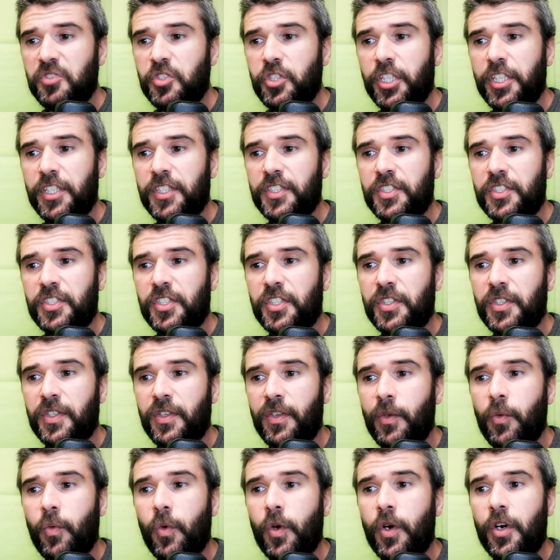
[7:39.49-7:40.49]
just
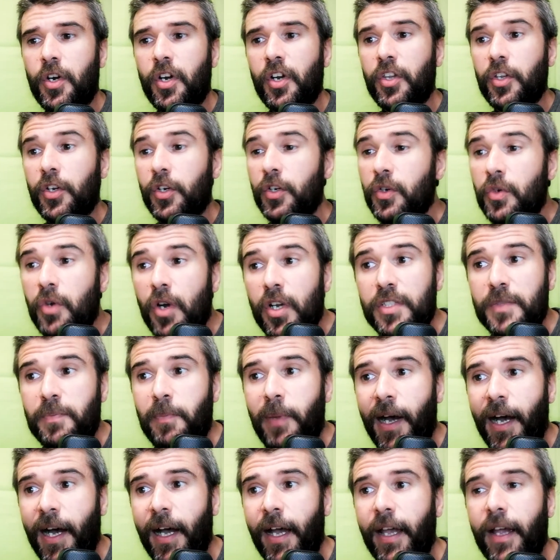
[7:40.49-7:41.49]
the word
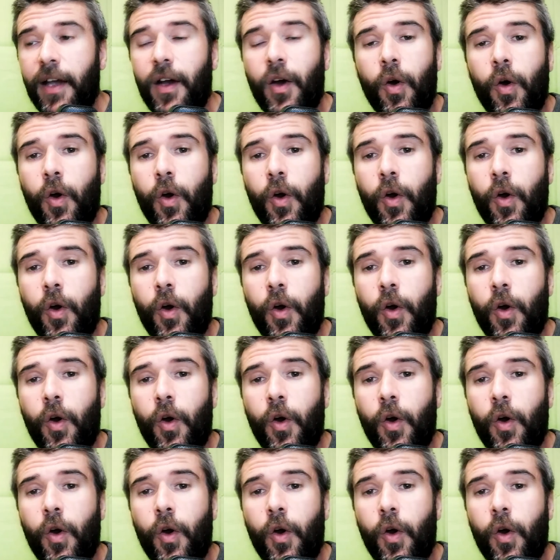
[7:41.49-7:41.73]
cross-buy?